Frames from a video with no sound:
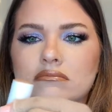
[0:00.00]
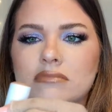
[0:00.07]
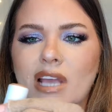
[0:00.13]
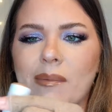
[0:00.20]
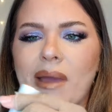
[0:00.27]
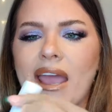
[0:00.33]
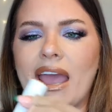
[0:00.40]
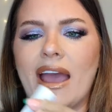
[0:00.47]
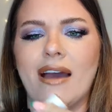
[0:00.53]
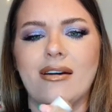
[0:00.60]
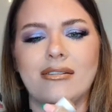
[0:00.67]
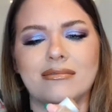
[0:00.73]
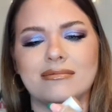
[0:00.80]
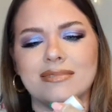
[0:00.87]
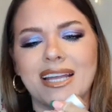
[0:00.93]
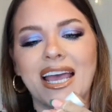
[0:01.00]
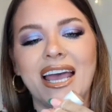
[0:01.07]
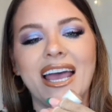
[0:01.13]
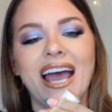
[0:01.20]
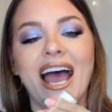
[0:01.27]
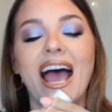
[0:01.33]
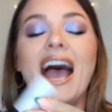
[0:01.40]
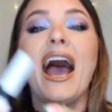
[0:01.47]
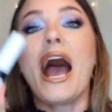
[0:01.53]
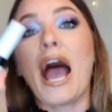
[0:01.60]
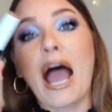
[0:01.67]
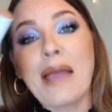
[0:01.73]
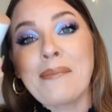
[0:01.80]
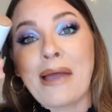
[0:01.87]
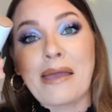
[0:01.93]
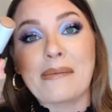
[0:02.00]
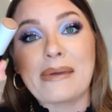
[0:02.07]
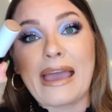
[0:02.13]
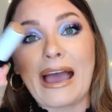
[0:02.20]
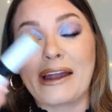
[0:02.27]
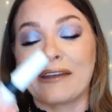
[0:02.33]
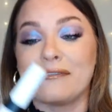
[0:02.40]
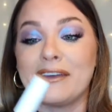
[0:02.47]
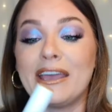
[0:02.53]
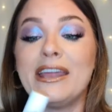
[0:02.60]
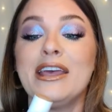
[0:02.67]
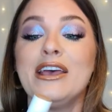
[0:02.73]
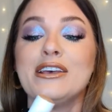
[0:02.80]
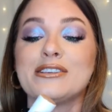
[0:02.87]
Am I out? I might be out of it.